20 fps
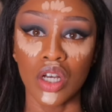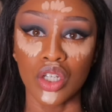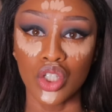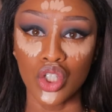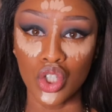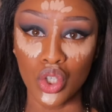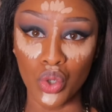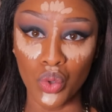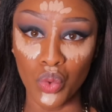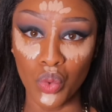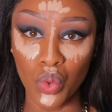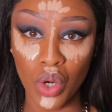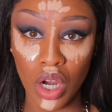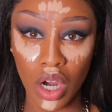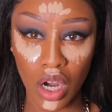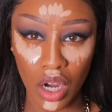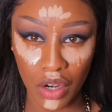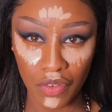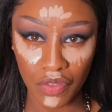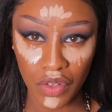to
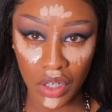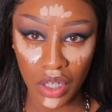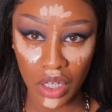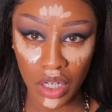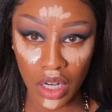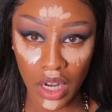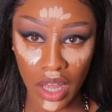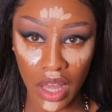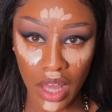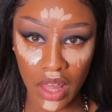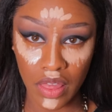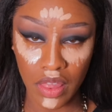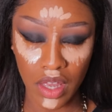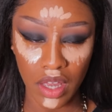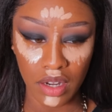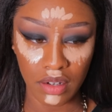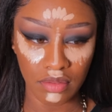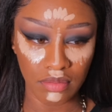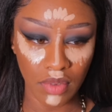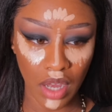cover, and
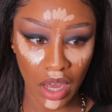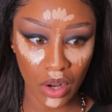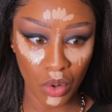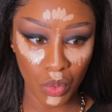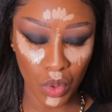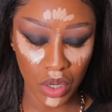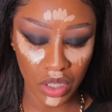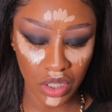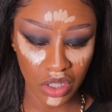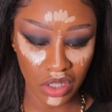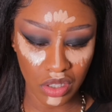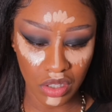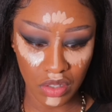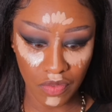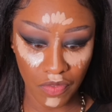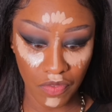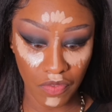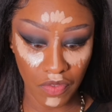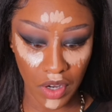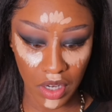then I don't want to just
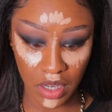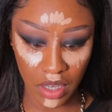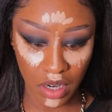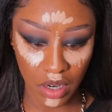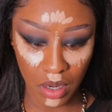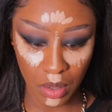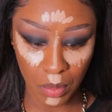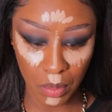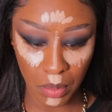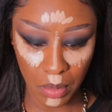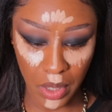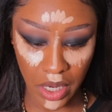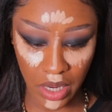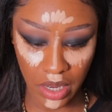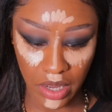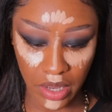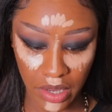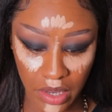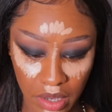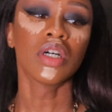fuck it up
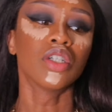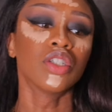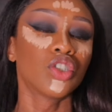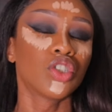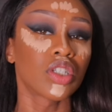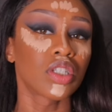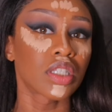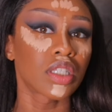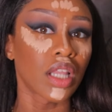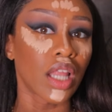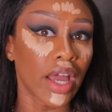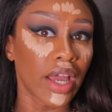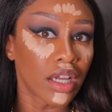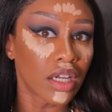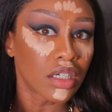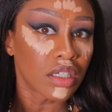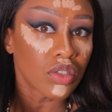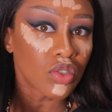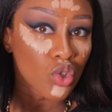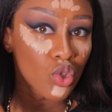by just
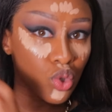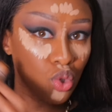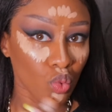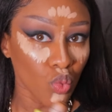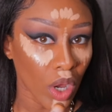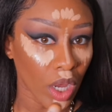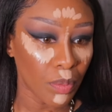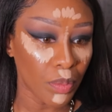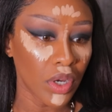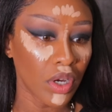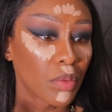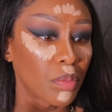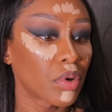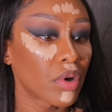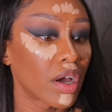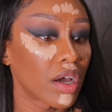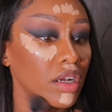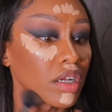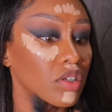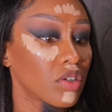like swiping a
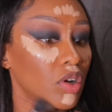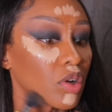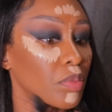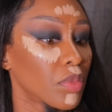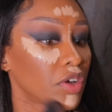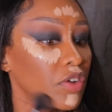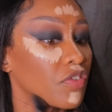product on my